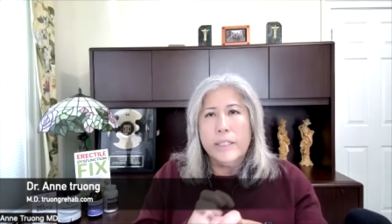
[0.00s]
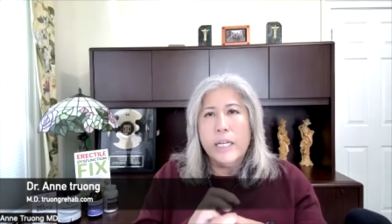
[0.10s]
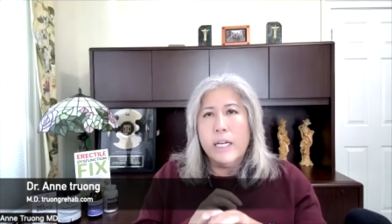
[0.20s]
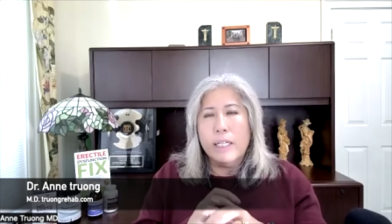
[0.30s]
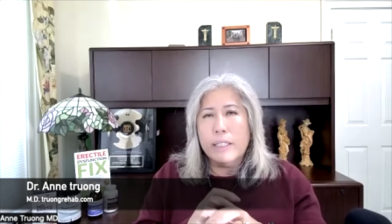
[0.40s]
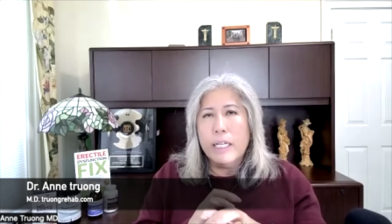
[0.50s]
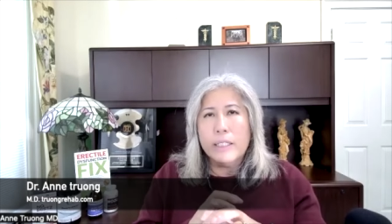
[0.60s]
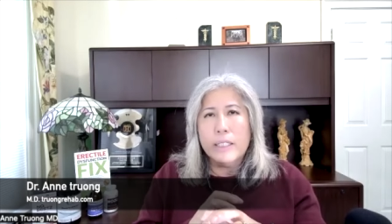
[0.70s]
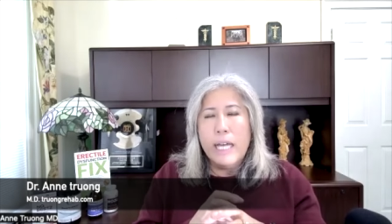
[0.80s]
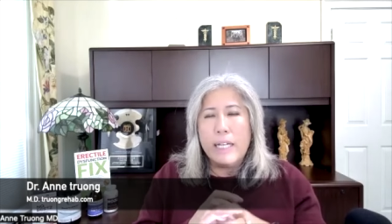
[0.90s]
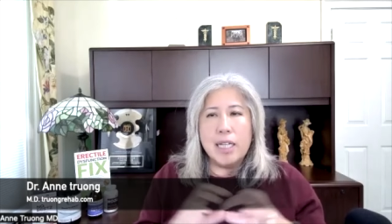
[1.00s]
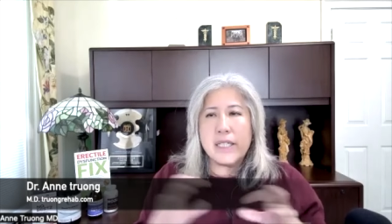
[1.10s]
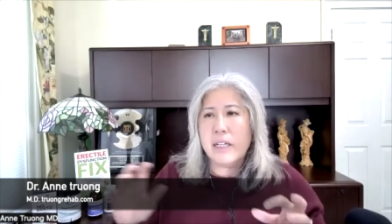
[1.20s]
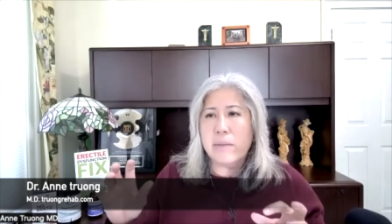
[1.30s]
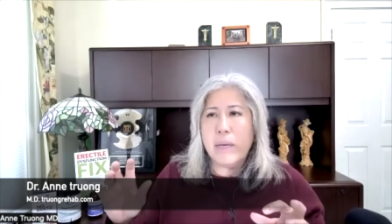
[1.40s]
That, that not
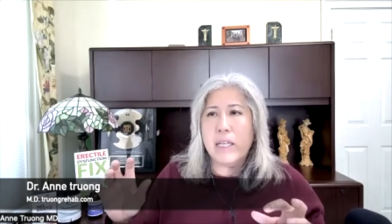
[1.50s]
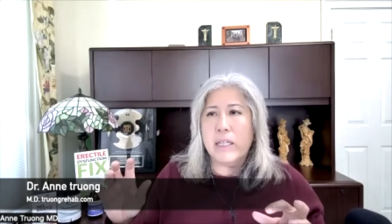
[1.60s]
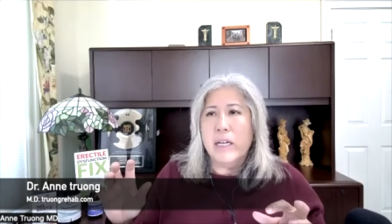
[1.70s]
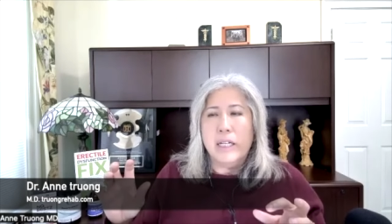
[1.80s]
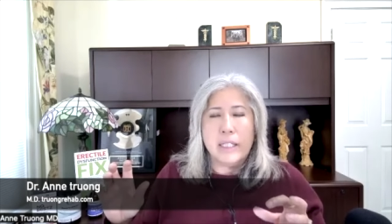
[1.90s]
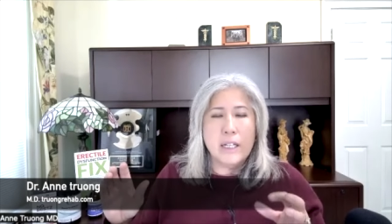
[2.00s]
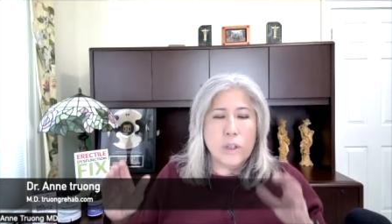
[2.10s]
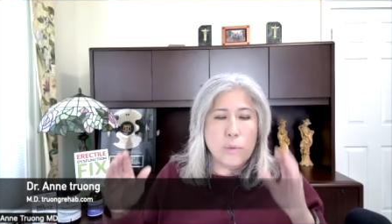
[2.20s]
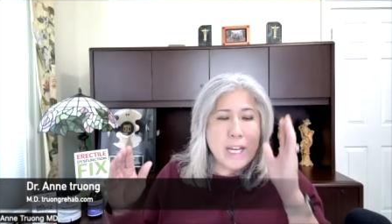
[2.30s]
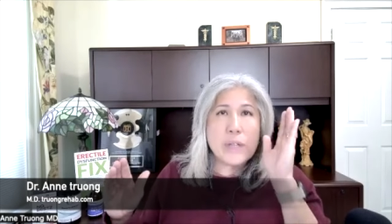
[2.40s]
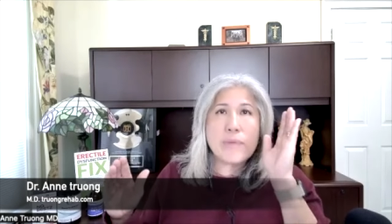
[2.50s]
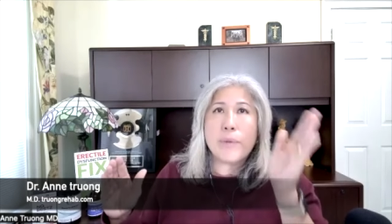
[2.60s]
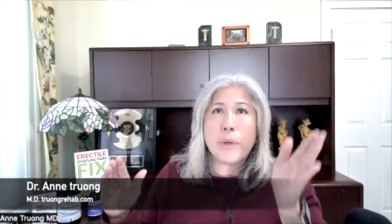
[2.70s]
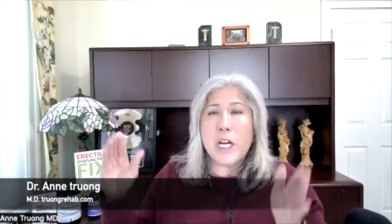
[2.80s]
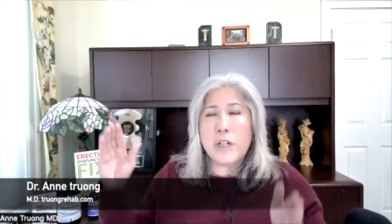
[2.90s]
necessarily mean you know, the range is from
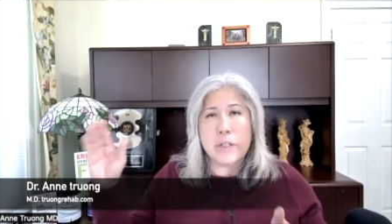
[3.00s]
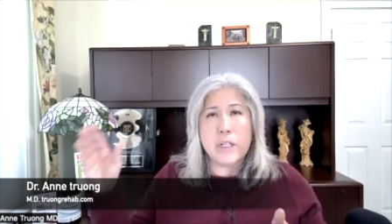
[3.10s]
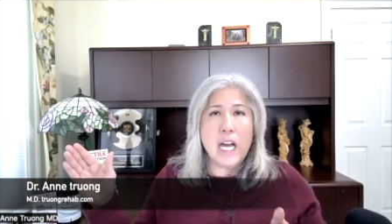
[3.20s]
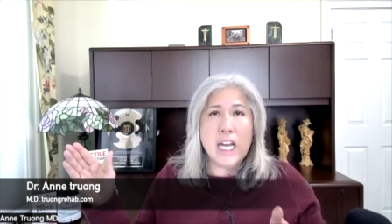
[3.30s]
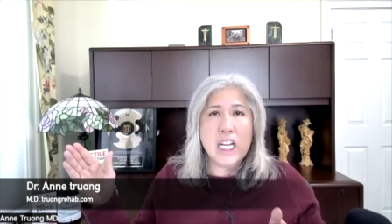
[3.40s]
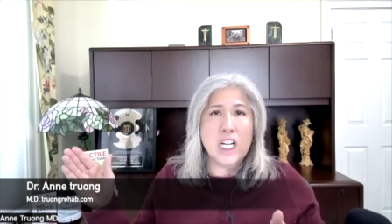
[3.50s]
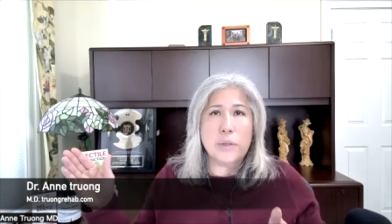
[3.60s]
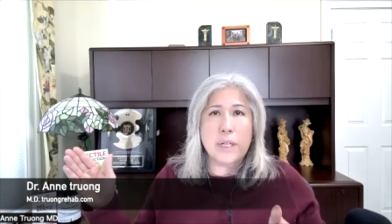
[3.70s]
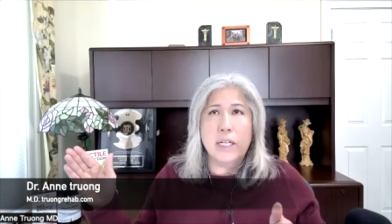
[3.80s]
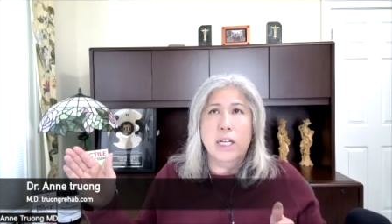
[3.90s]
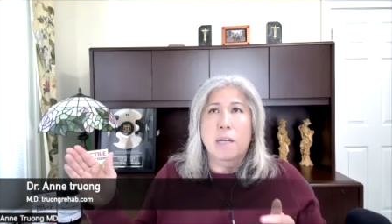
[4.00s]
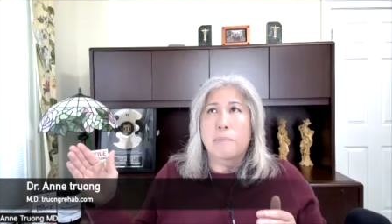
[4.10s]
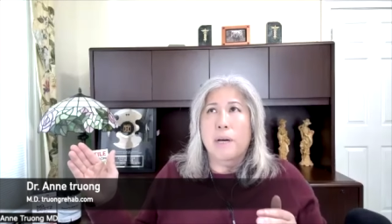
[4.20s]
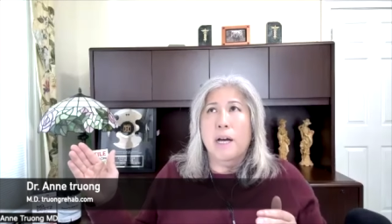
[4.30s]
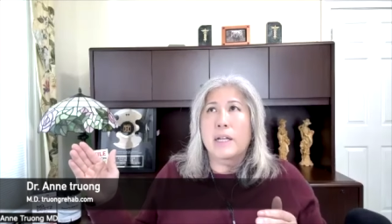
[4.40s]
300 to 900,
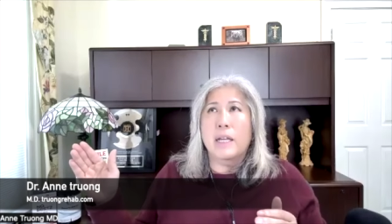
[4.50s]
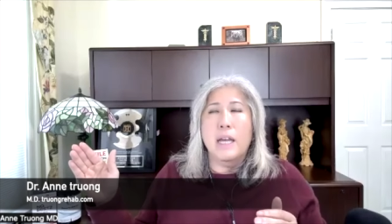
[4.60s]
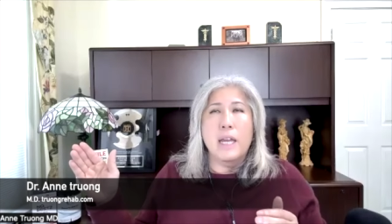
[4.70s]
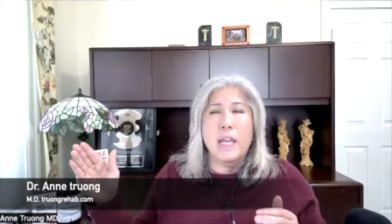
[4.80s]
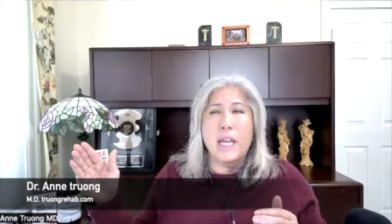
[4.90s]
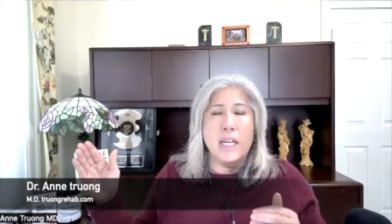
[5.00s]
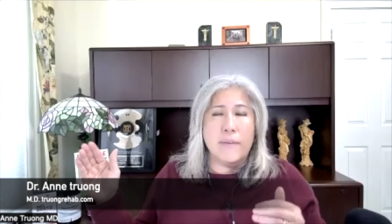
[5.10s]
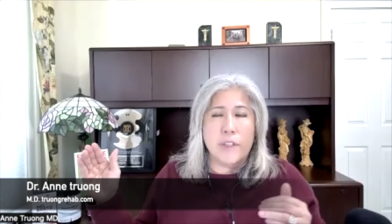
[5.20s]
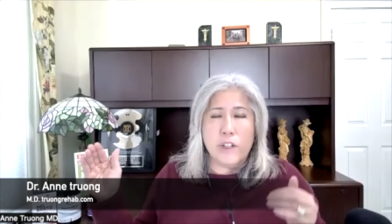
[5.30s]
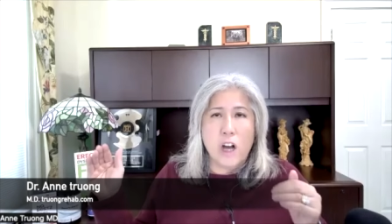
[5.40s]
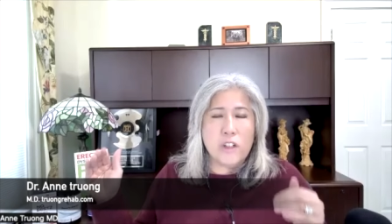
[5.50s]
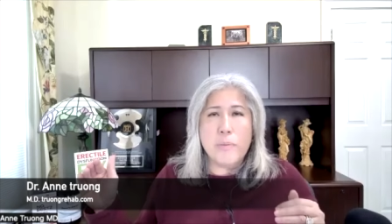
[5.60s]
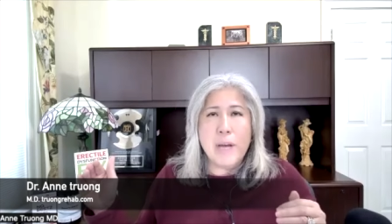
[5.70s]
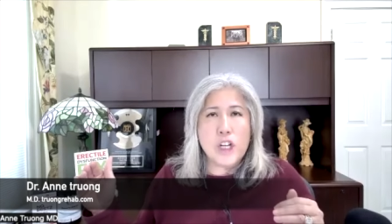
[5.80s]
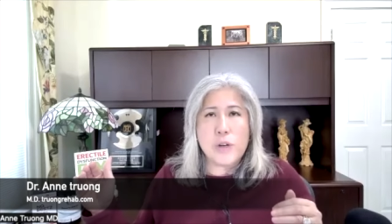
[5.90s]
But and, and if the doctor
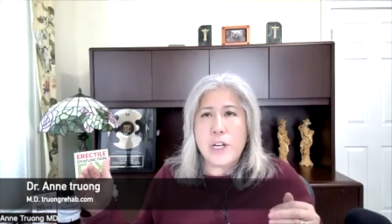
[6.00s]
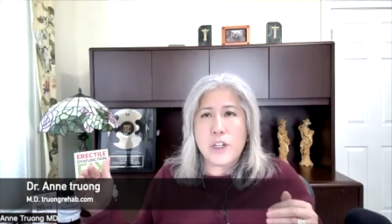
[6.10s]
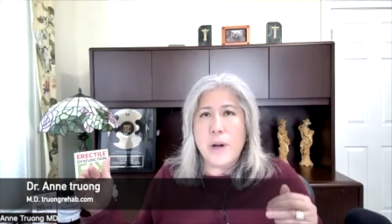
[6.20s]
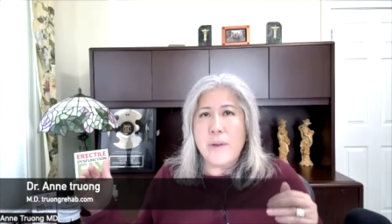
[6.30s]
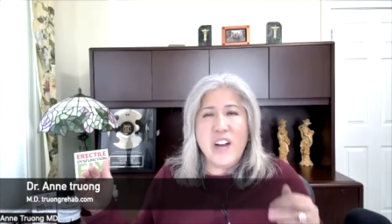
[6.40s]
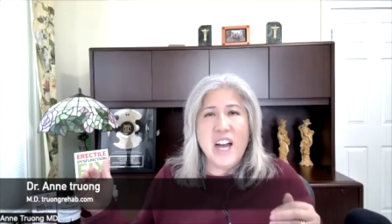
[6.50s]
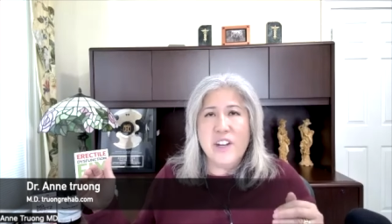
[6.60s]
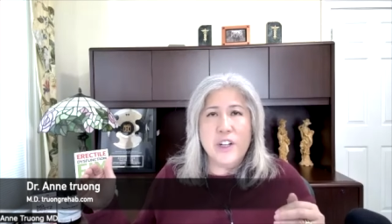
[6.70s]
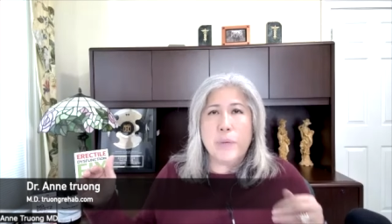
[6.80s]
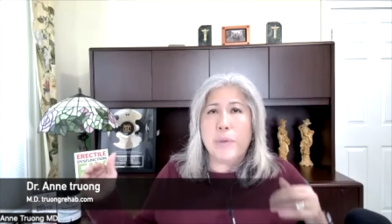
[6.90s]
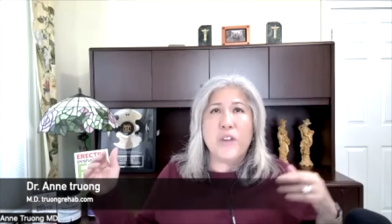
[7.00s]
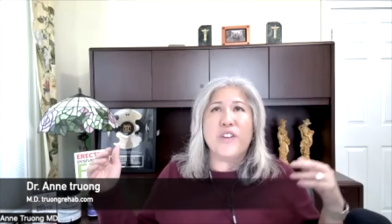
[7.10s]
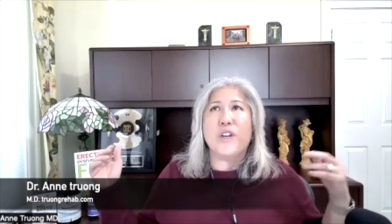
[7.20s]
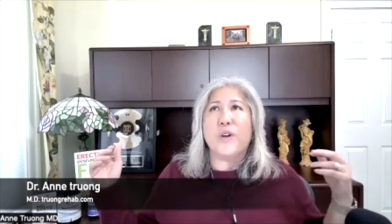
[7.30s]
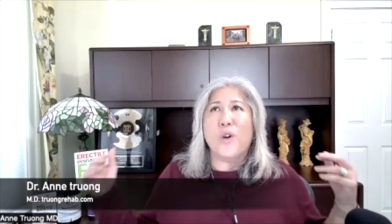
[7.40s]
measures and you're at 500, but you
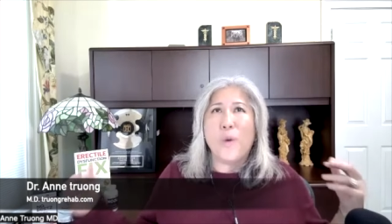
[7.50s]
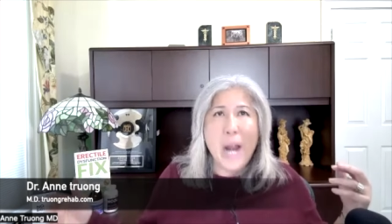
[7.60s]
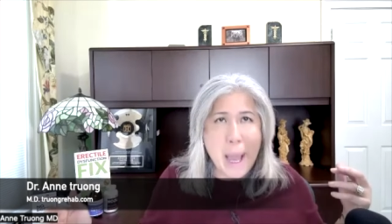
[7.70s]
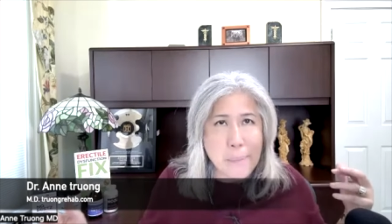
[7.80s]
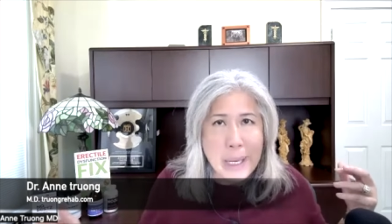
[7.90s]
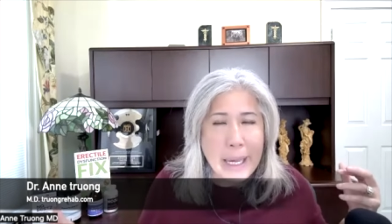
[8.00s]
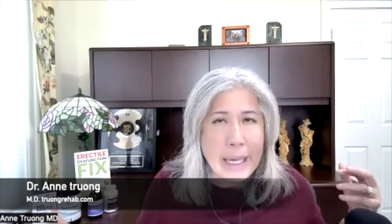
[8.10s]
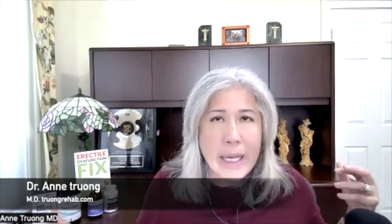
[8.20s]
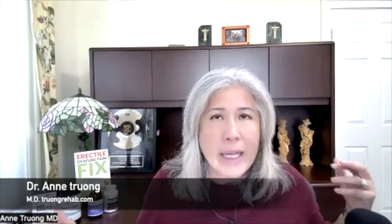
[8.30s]
feel crappy,